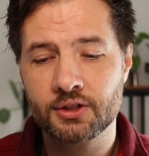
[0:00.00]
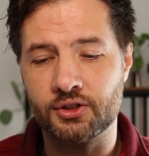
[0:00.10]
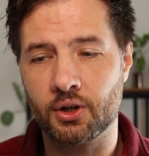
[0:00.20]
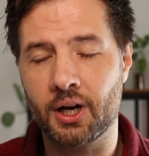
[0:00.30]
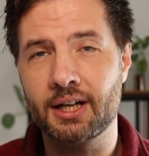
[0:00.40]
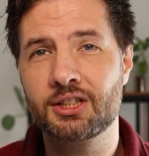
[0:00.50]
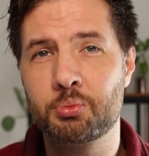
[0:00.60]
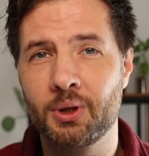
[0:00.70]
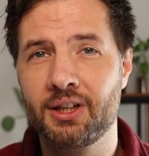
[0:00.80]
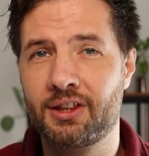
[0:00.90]
So I'm gonna
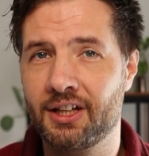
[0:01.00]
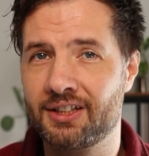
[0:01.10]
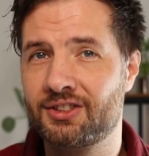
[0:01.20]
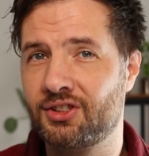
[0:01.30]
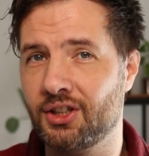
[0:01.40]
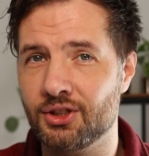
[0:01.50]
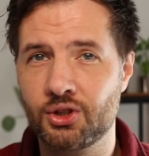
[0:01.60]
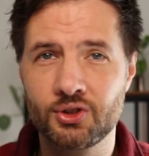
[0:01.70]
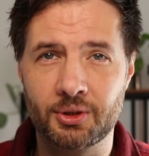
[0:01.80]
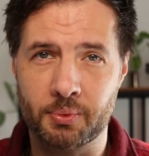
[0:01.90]
split this in
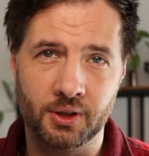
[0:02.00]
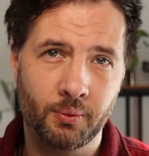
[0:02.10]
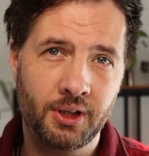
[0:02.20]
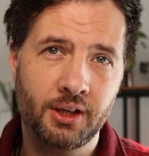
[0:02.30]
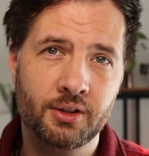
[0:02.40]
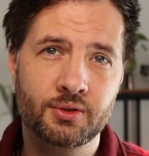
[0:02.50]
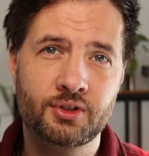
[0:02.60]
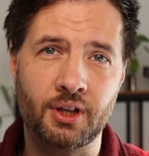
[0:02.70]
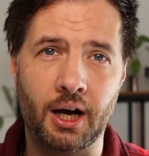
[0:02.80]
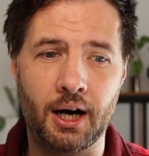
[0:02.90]
two separate
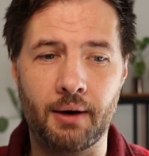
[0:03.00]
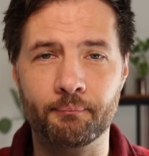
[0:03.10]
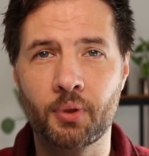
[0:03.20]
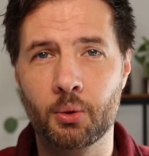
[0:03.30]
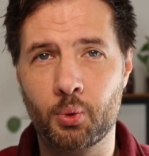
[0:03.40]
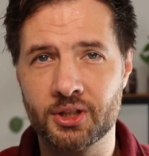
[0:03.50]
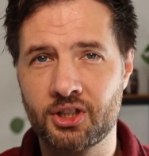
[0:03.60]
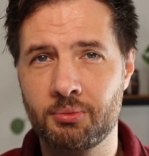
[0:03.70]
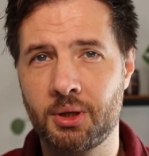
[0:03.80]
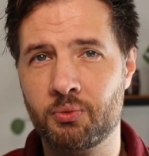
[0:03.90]
videos. Um,
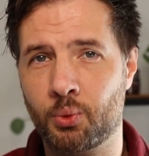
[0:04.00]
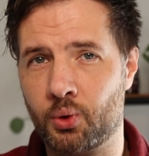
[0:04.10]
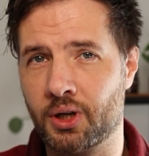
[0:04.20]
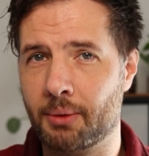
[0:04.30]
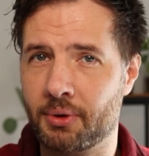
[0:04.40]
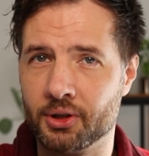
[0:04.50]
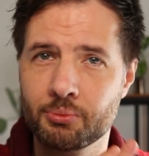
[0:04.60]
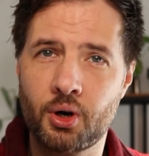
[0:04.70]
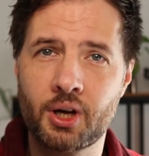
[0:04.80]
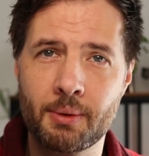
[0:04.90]
one's gonna be more
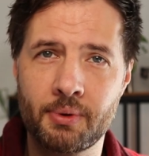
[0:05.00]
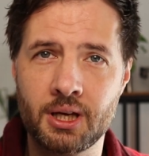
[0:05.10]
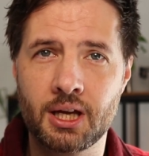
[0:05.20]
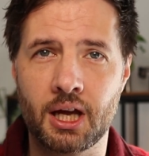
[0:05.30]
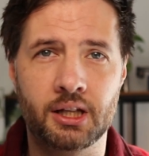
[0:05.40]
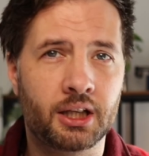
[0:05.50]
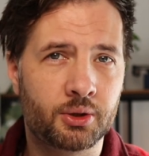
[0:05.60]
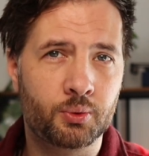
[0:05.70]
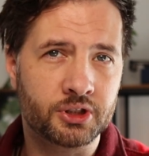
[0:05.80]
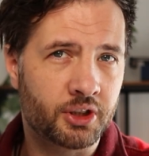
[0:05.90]
about mocapping, and
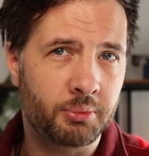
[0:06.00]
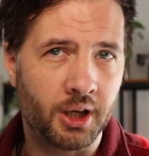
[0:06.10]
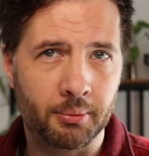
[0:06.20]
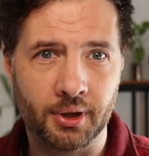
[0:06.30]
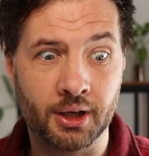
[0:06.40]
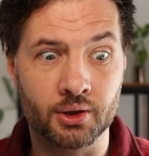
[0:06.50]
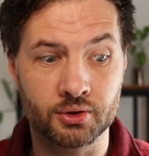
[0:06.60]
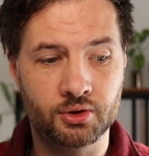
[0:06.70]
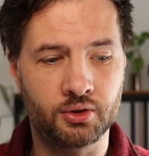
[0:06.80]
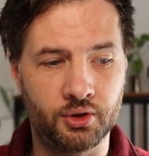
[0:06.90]
other one's gonna be
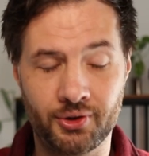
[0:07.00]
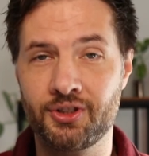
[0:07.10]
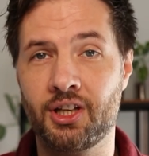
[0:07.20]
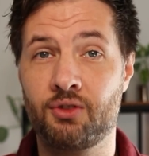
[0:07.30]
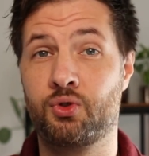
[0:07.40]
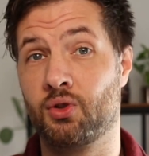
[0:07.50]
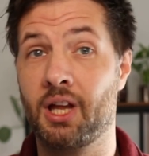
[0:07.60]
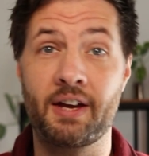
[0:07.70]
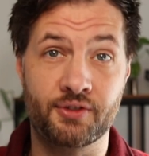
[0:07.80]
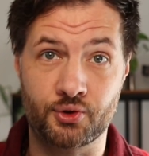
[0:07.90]
about using it for
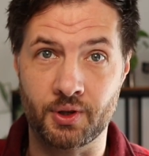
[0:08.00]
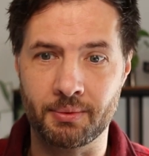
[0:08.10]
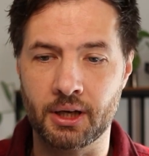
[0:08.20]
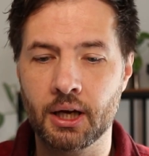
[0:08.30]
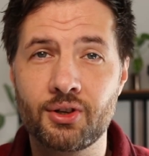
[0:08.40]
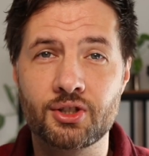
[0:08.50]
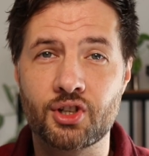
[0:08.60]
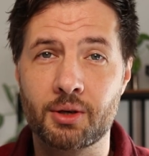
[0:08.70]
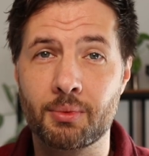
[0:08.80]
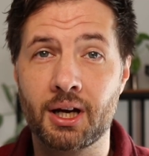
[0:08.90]
live streaming. And you can
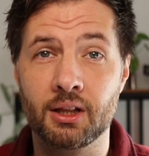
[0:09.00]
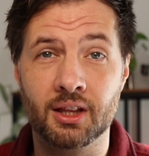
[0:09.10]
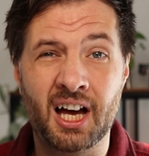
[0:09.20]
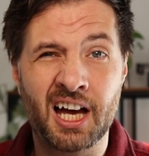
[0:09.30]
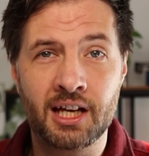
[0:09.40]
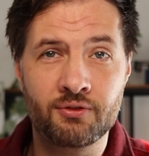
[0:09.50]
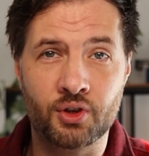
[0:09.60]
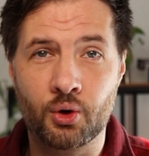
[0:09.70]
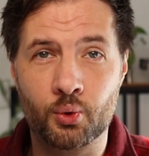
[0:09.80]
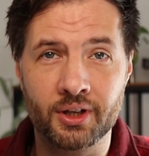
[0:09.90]
check my live
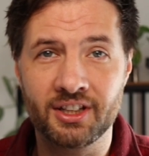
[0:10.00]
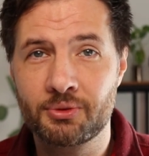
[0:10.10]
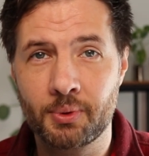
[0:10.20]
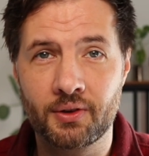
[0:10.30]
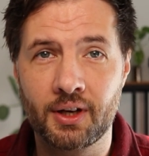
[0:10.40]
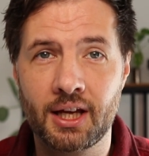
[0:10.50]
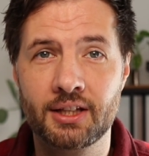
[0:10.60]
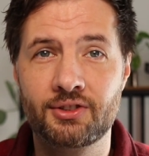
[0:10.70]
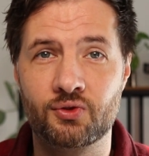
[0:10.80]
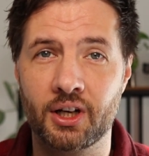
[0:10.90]
recording
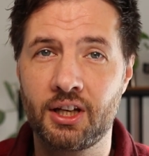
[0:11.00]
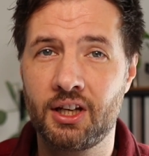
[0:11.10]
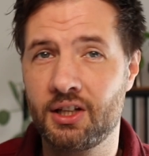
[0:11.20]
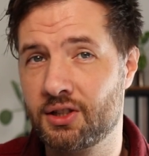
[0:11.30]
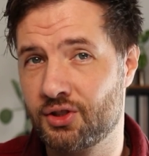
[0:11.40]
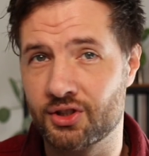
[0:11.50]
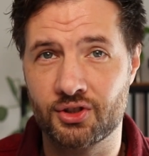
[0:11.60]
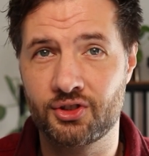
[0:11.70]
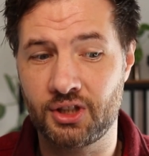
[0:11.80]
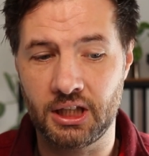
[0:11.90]
experience right here just
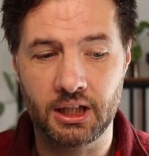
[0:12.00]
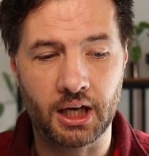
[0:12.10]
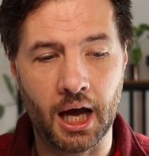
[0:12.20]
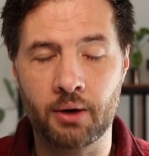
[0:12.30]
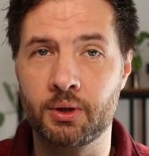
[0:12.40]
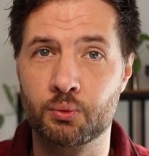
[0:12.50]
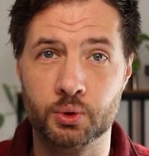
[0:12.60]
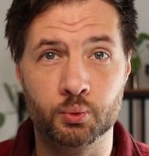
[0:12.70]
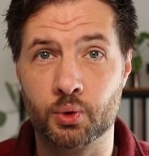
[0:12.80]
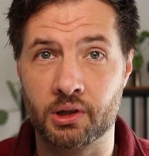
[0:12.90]
to see how it
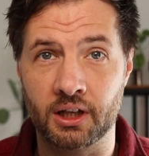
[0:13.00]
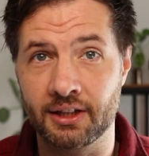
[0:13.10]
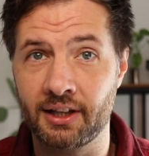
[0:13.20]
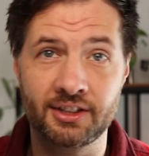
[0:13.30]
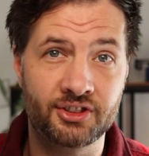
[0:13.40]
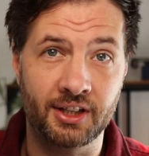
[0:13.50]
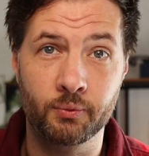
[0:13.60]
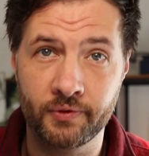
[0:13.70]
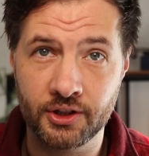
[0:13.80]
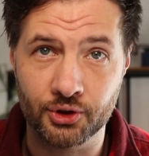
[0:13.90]
would work in, let's say,
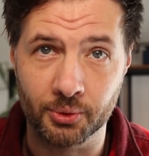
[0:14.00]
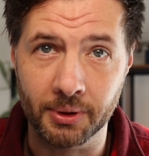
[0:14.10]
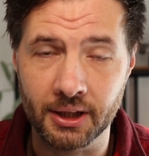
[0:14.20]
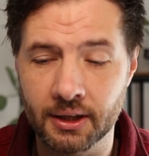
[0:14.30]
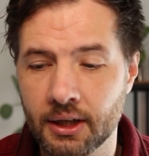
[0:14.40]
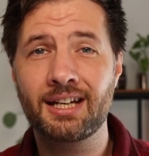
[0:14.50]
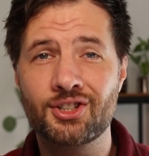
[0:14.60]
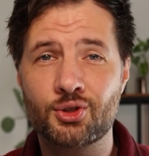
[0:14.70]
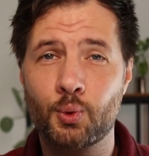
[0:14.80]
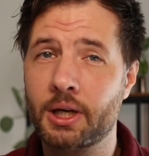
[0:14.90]
VTubing. I
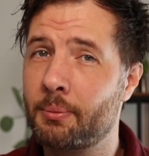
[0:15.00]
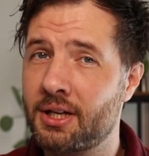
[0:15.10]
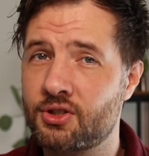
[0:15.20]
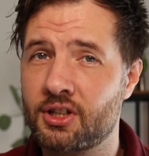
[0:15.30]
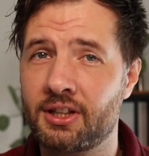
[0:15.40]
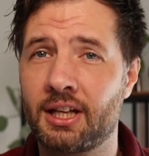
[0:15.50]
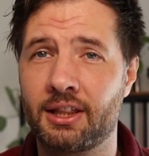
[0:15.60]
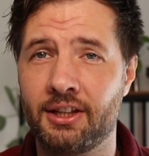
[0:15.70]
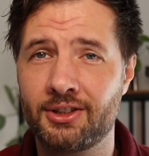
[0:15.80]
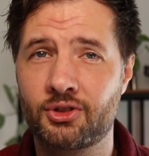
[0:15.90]
just wanna mention
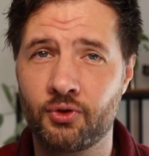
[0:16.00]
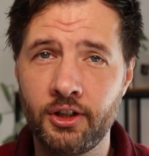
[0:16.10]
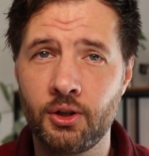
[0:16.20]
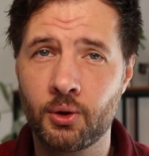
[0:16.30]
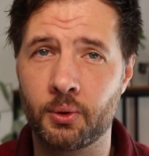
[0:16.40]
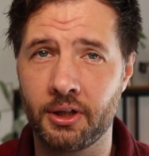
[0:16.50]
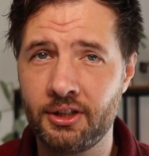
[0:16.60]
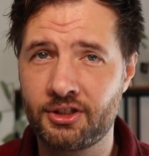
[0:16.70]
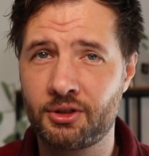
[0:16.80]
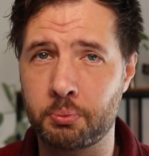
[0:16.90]
that this video
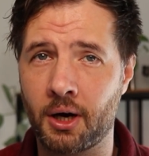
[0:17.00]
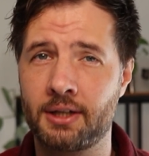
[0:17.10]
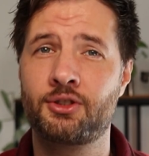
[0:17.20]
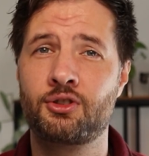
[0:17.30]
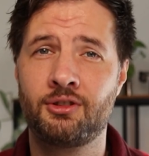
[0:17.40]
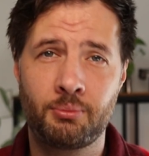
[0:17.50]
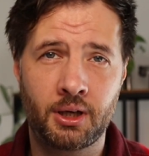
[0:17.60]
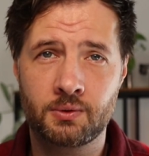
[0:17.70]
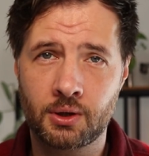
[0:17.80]
is sponsored by